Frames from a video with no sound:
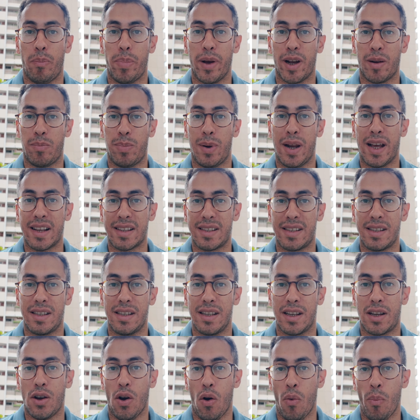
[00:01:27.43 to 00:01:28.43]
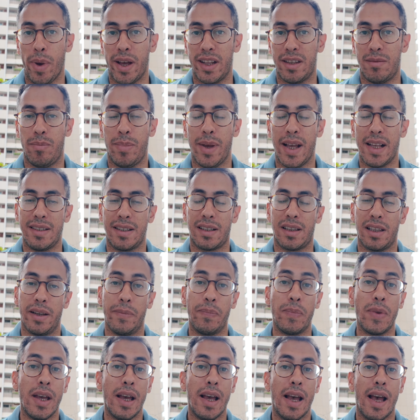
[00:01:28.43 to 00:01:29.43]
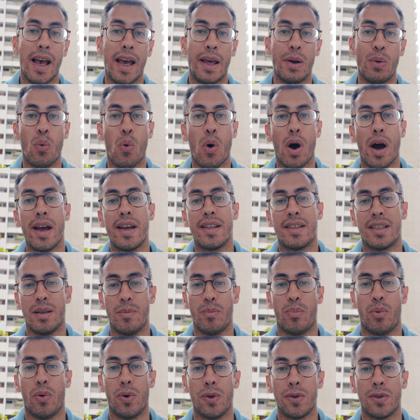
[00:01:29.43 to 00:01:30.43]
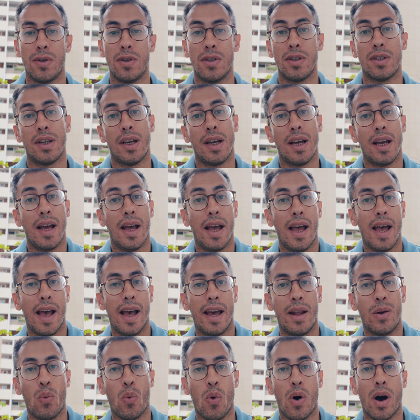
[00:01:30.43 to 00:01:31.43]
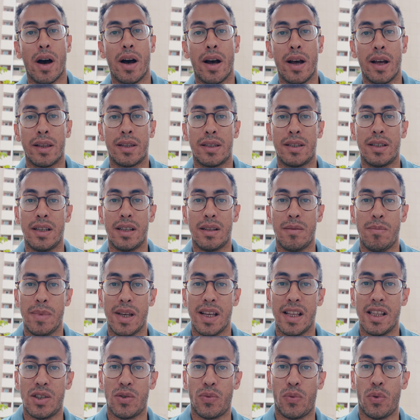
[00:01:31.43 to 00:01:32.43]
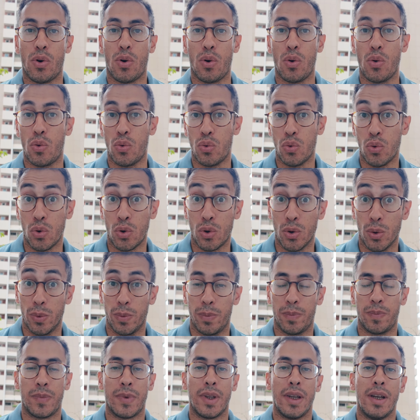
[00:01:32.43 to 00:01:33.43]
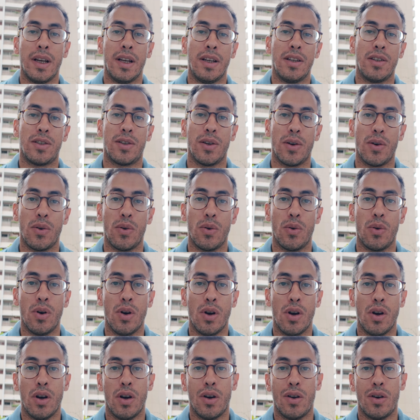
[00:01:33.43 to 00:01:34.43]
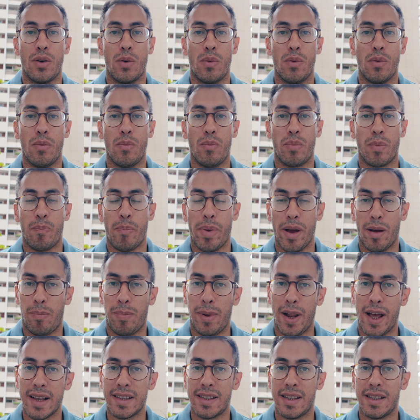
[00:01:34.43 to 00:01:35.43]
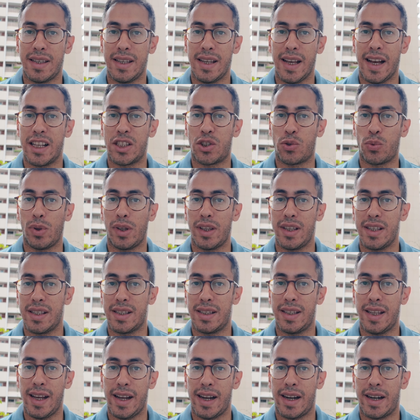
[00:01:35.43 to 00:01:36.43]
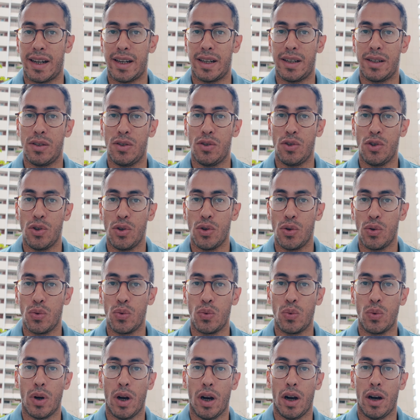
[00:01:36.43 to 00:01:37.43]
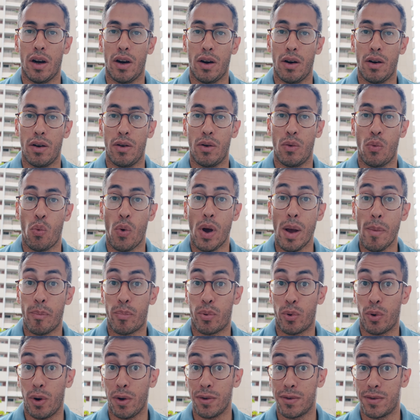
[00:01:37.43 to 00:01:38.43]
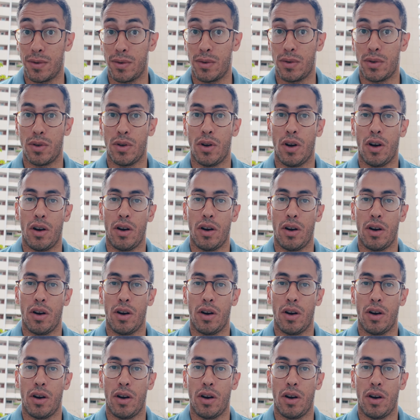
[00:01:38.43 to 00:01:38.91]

Perplexity Comet, basically, and why it's important and what it means for Google. So Perplexity has released their new web browser